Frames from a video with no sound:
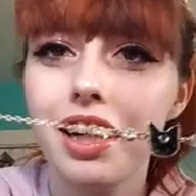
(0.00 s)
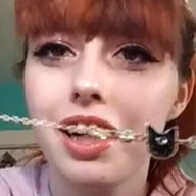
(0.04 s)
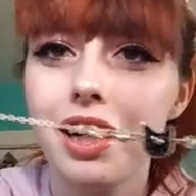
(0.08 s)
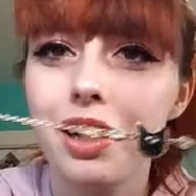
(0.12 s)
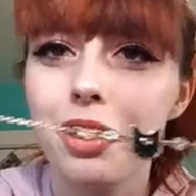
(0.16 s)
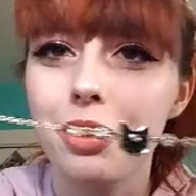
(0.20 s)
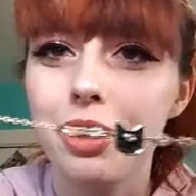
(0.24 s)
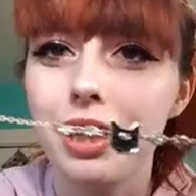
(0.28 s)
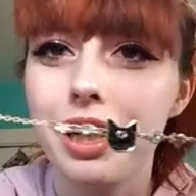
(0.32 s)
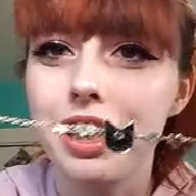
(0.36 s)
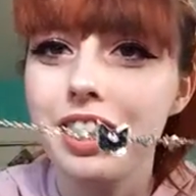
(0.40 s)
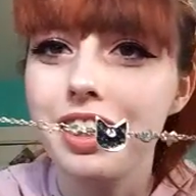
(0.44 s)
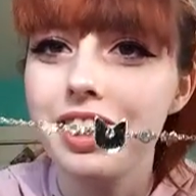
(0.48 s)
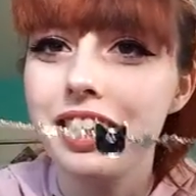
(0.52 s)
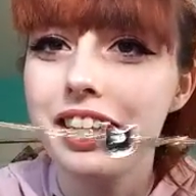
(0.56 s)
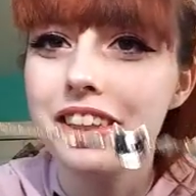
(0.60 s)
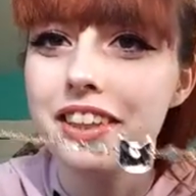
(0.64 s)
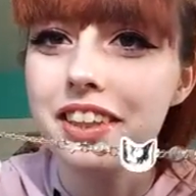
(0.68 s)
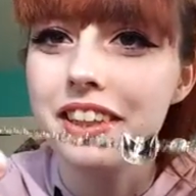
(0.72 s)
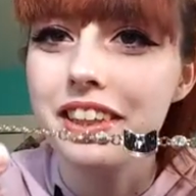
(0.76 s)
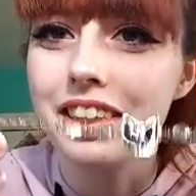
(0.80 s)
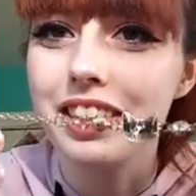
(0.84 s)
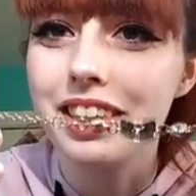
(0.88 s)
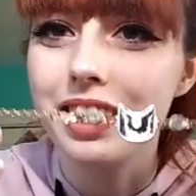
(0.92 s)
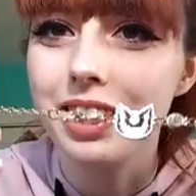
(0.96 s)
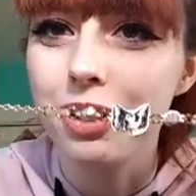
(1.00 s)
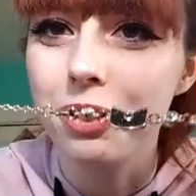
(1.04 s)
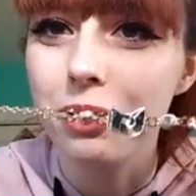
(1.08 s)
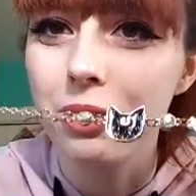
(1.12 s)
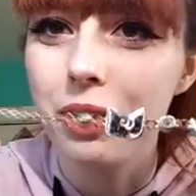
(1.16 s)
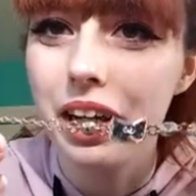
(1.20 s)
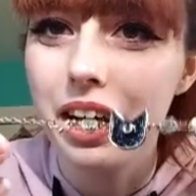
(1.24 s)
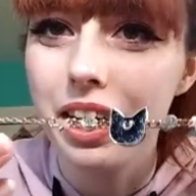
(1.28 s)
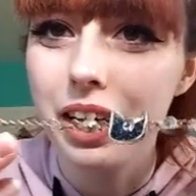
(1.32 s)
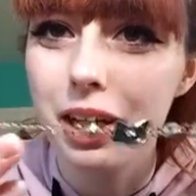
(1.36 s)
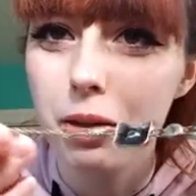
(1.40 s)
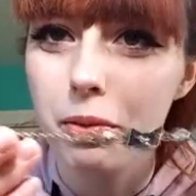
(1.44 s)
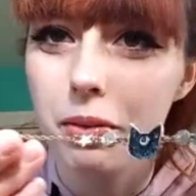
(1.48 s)
Alright, here is
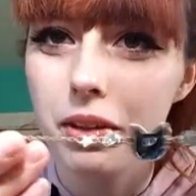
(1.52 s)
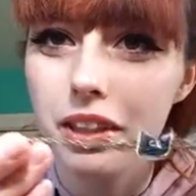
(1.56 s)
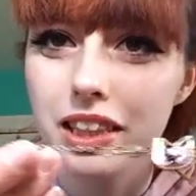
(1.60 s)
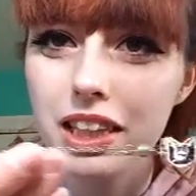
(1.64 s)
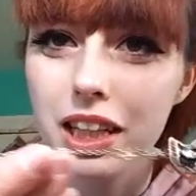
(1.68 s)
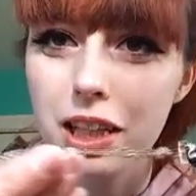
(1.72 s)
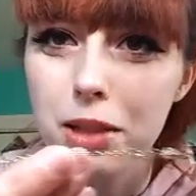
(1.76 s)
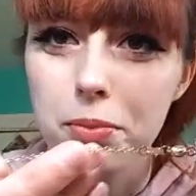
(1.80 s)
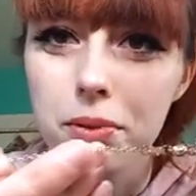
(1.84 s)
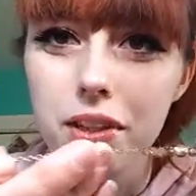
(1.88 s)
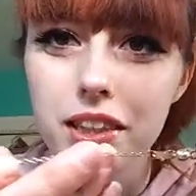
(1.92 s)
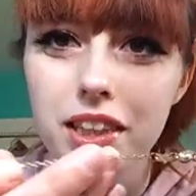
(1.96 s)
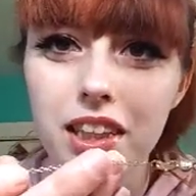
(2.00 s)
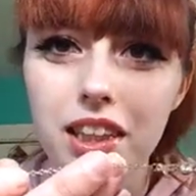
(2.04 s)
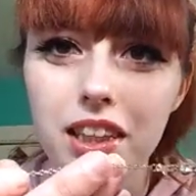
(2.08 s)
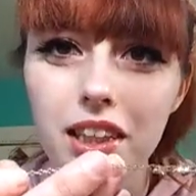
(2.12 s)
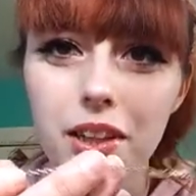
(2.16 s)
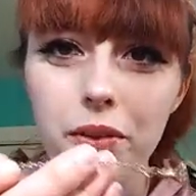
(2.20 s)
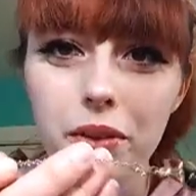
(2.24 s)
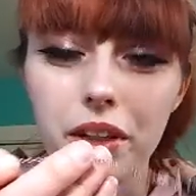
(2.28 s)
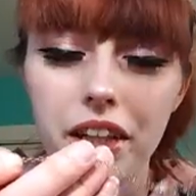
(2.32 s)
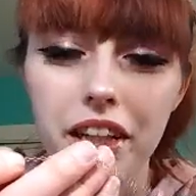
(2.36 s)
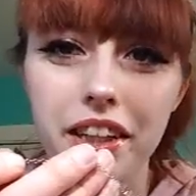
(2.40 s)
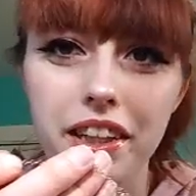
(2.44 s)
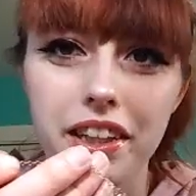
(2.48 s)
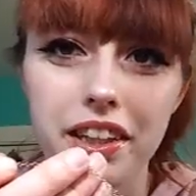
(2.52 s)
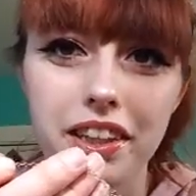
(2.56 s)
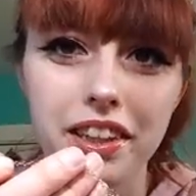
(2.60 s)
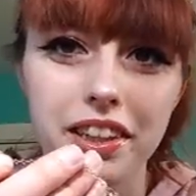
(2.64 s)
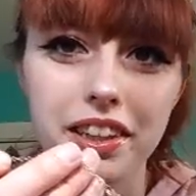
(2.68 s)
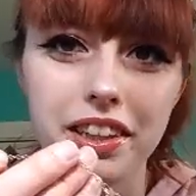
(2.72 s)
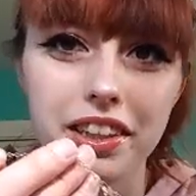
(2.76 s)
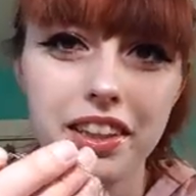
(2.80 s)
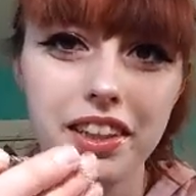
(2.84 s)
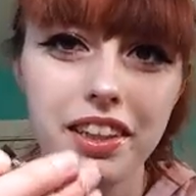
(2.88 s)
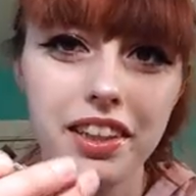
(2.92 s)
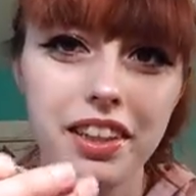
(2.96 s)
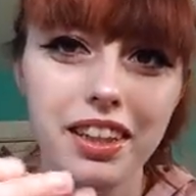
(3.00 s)
Luna. I was able to locate
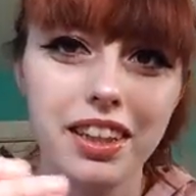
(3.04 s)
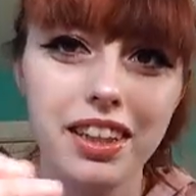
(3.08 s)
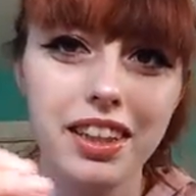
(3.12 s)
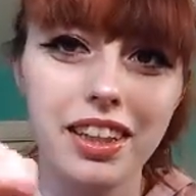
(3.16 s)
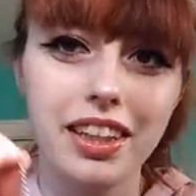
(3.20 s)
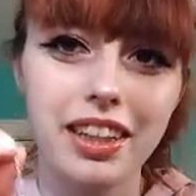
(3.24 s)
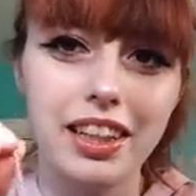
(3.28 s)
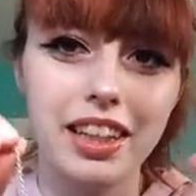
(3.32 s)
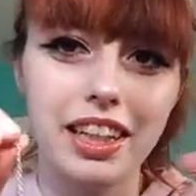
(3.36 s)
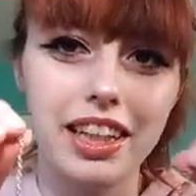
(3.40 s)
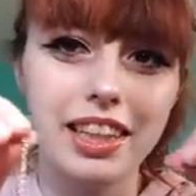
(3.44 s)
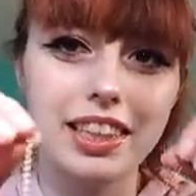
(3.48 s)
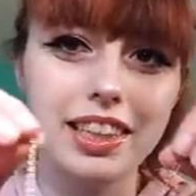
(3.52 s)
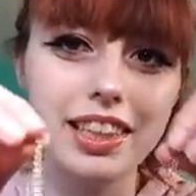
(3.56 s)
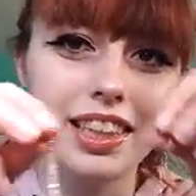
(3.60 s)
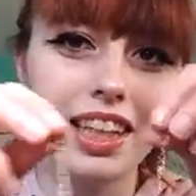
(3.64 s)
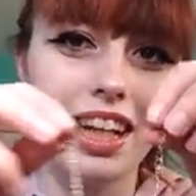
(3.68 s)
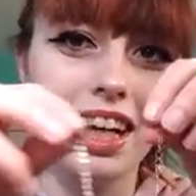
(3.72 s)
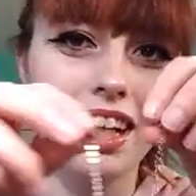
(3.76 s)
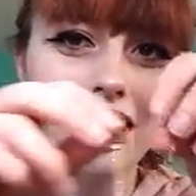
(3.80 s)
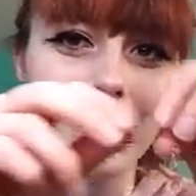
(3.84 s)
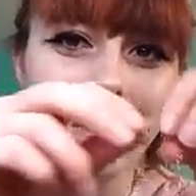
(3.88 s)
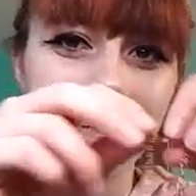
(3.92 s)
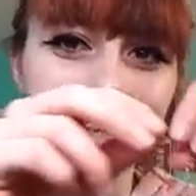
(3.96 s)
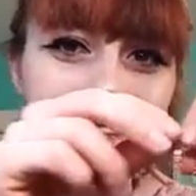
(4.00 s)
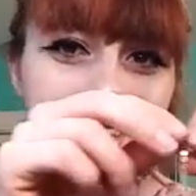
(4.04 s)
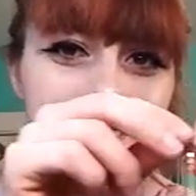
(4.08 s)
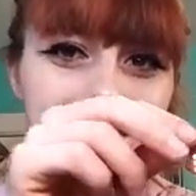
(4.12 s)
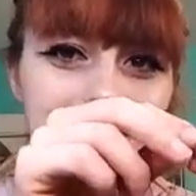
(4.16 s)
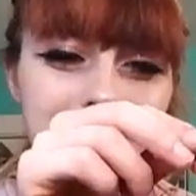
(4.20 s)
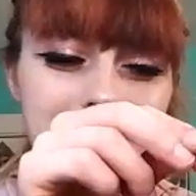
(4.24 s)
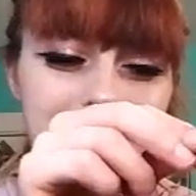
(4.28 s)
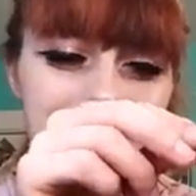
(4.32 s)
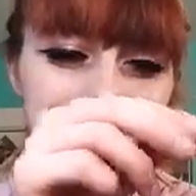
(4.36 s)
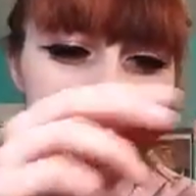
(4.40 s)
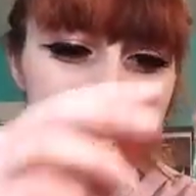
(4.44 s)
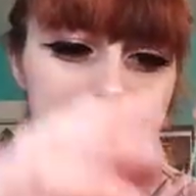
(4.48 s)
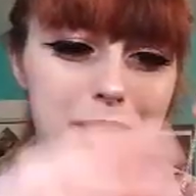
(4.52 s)
her. It's not like...